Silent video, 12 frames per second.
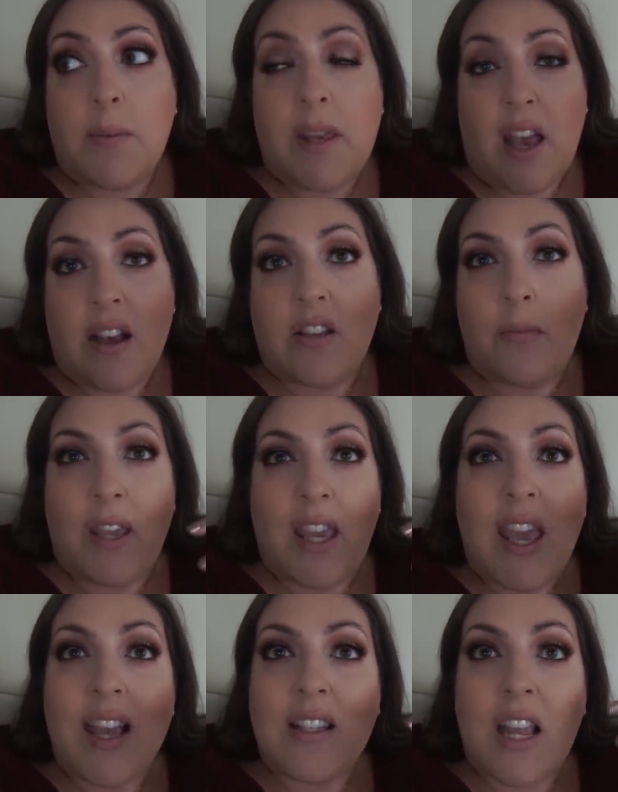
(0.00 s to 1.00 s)
because of my
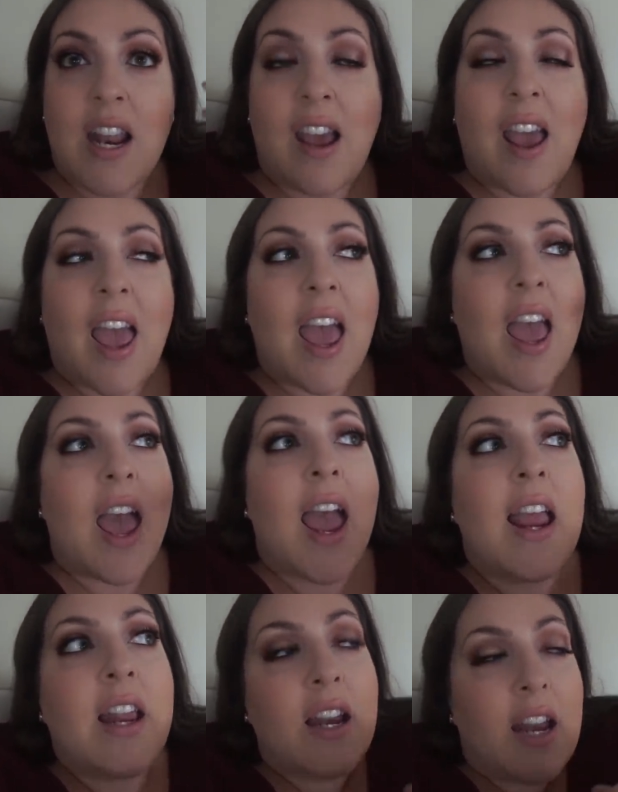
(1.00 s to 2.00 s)
kids. And I
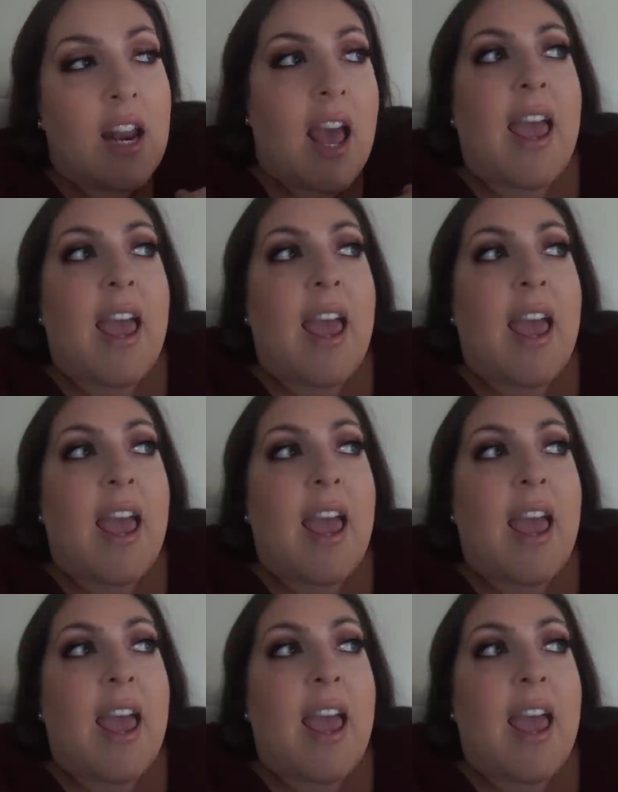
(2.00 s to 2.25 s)
hated it.